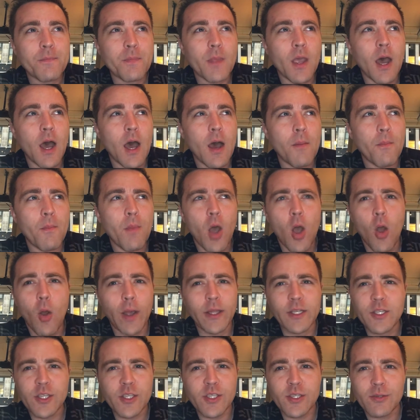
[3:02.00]

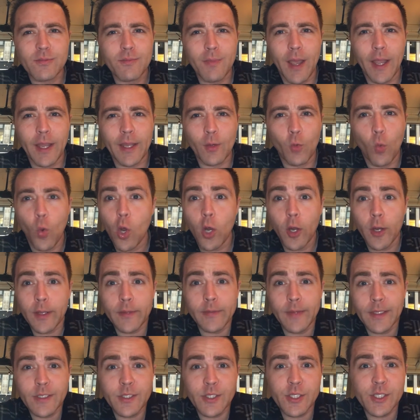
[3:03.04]
I can work
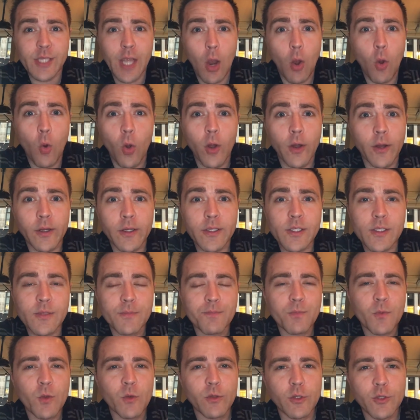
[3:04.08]
and that's just how it works.
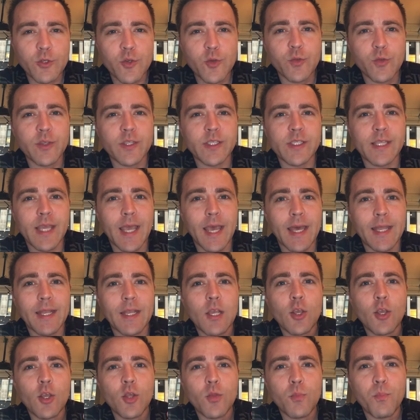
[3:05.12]
Well, the truth is that
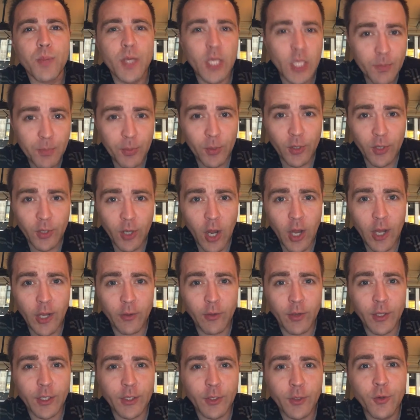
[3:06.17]
people are
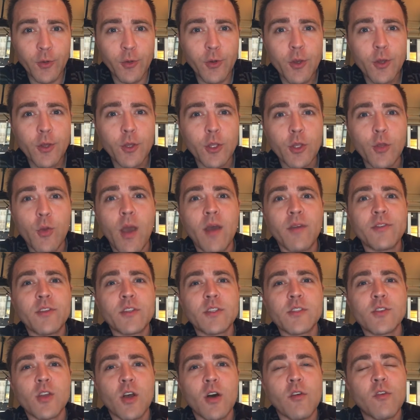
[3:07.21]
hiring you. You have to
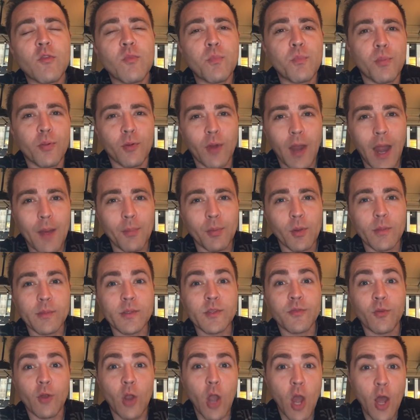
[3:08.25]
solve problems
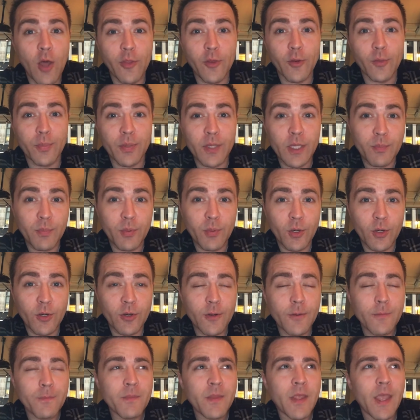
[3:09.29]
for other people,
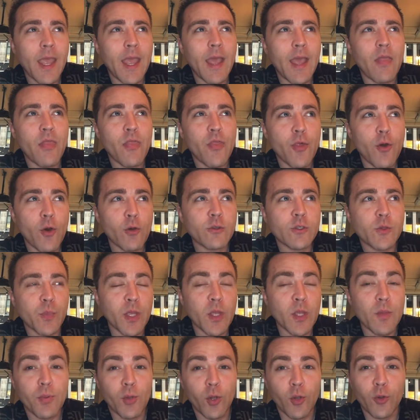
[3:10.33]
and those
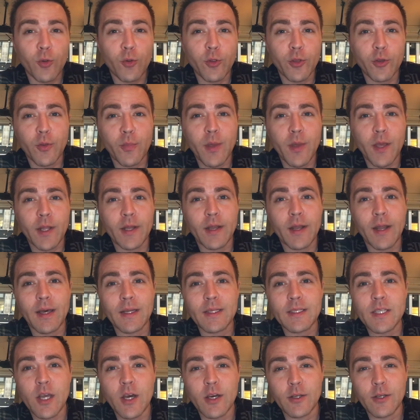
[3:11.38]
people are who you're dependent on
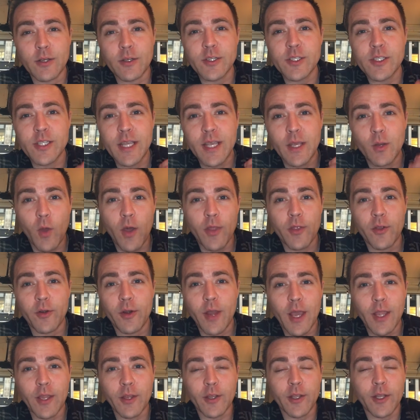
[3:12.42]
to understand whether or
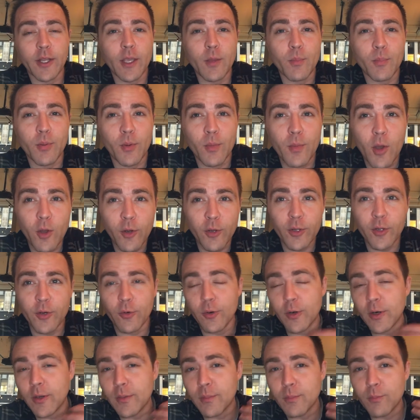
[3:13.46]
not you're going to get promoted
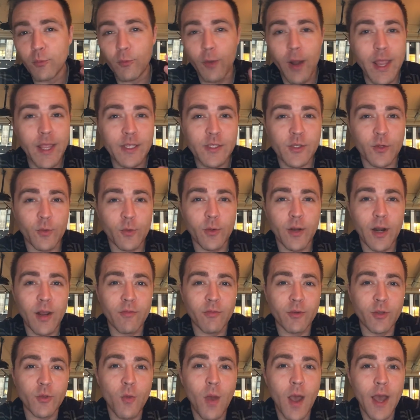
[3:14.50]
or a raise or
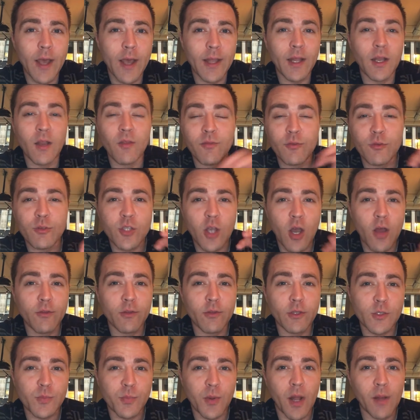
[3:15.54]
whatever you want. And if you solve
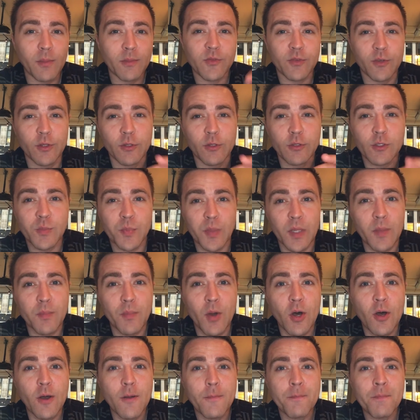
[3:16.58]
those problems for those
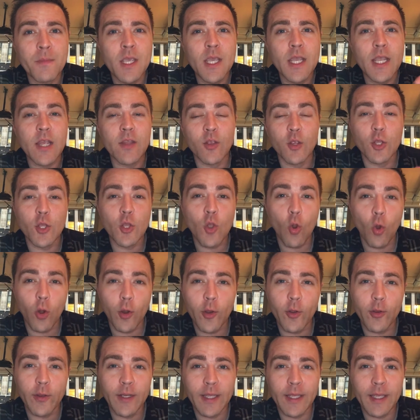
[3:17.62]
people, either you're
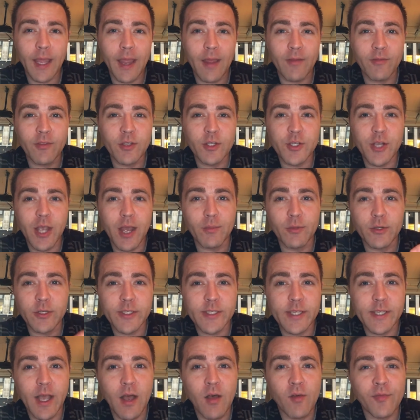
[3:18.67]
going to have the job
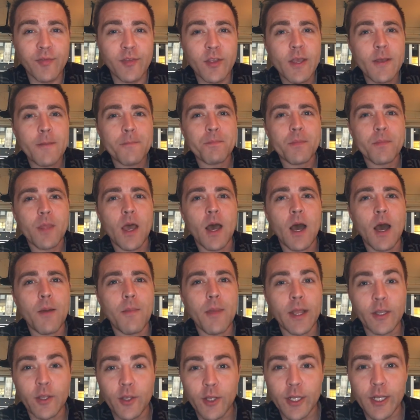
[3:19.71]
yourself,
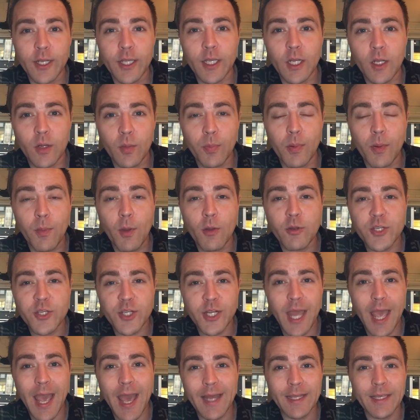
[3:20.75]
and you're going to get a promotion
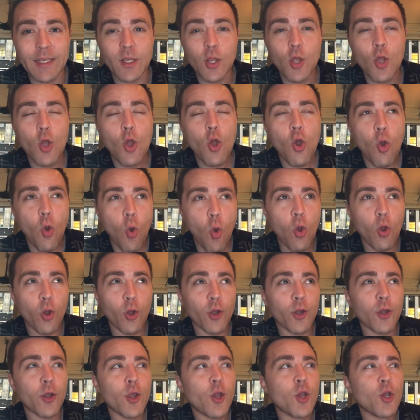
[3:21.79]
at it,
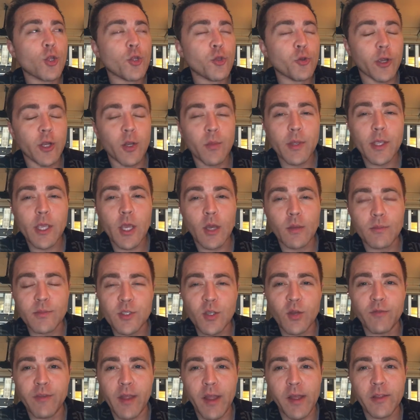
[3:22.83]
or you're going to become
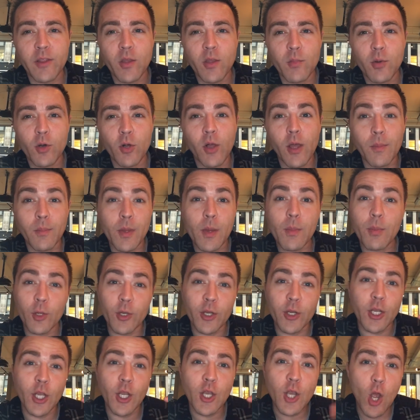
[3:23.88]
so valuable and people are
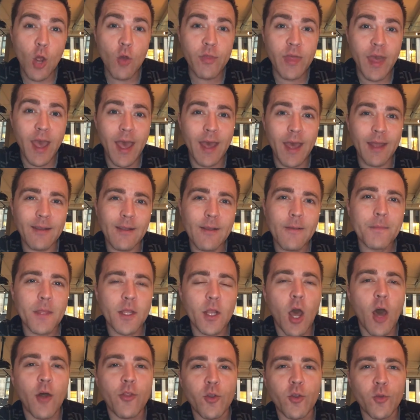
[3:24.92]
going to know that
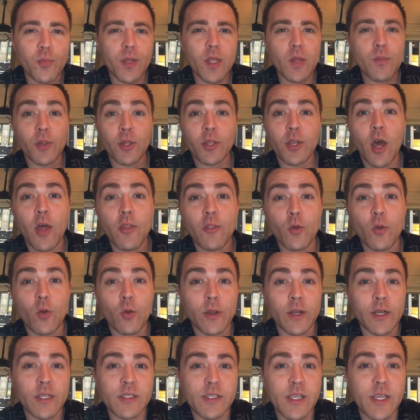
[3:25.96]
other people and other
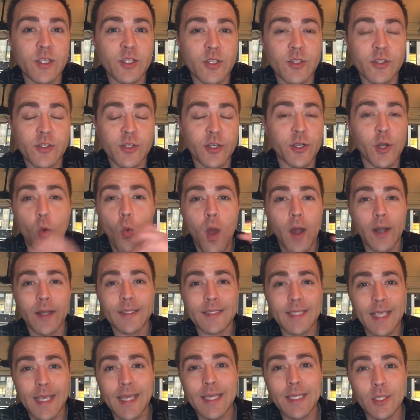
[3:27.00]
organizations are going to want to
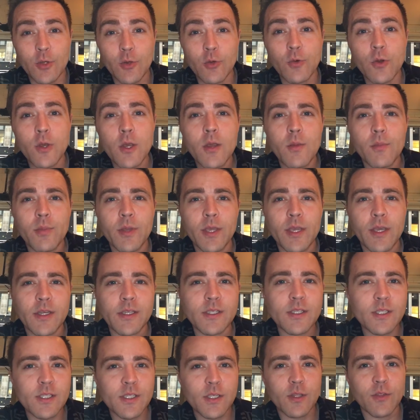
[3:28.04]
take you
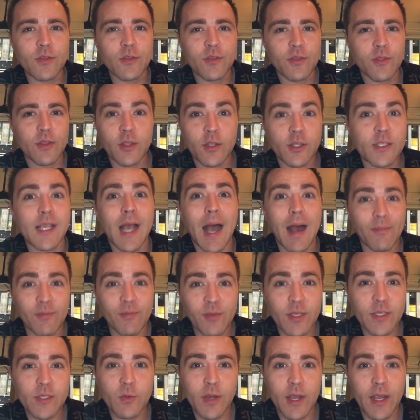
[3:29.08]
because it's
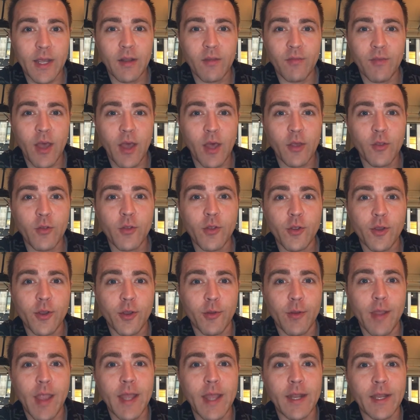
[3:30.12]
obvious what kind of value you're
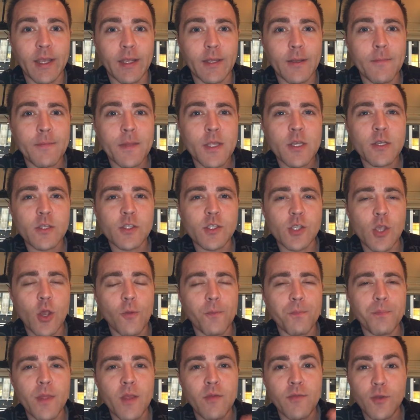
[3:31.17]
creating.
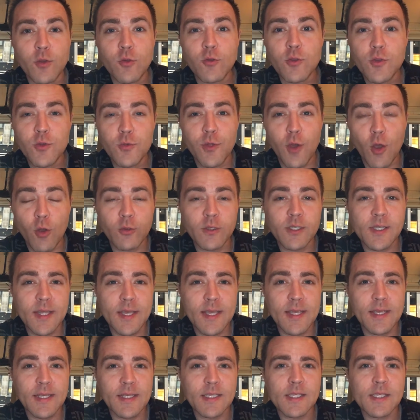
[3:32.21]
So if you do those
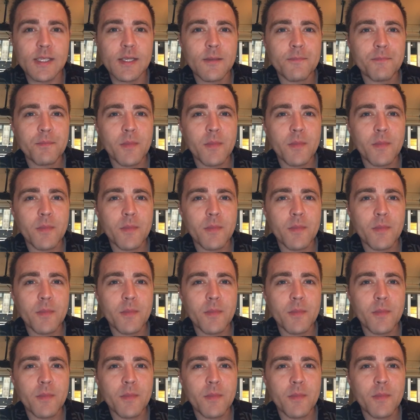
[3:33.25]
things,